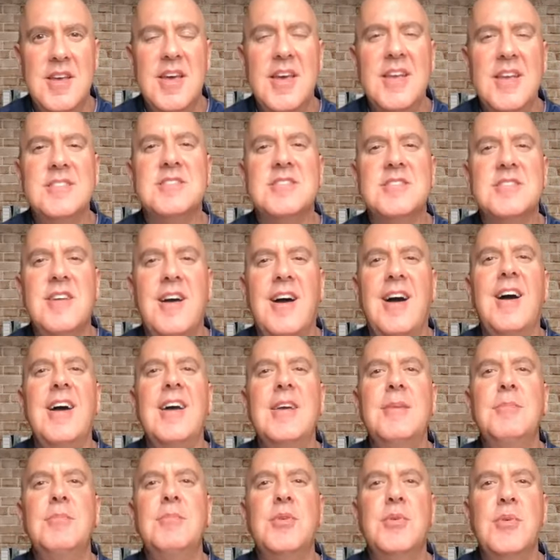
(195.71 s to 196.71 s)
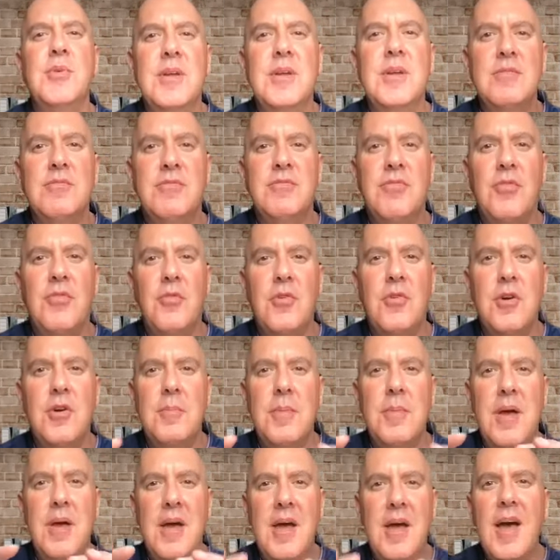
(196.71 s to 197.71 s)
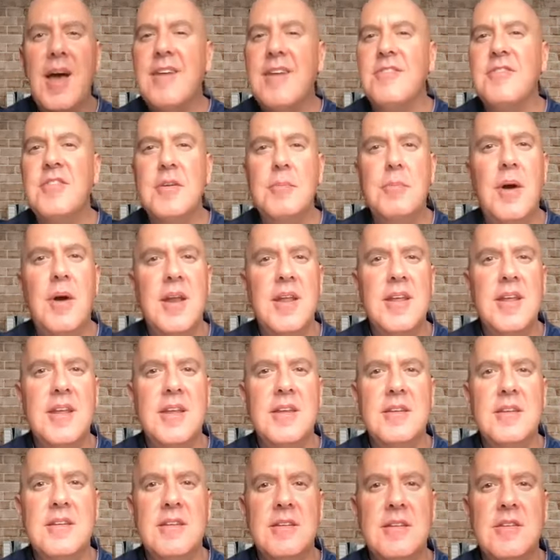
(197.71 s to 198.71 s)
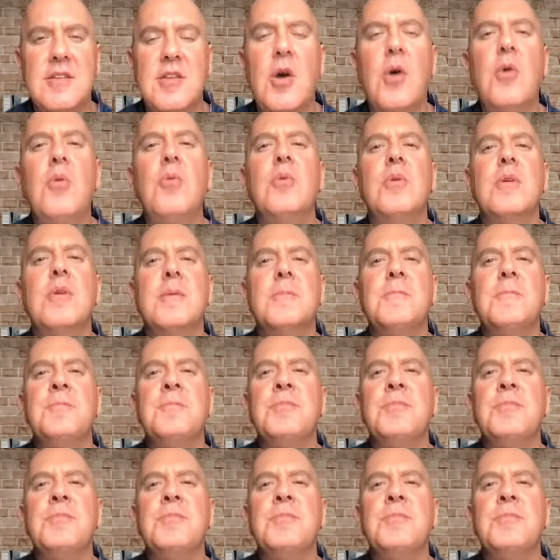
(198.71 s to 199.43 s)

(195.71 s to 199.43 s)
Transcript: It's time to inform everybody. Don't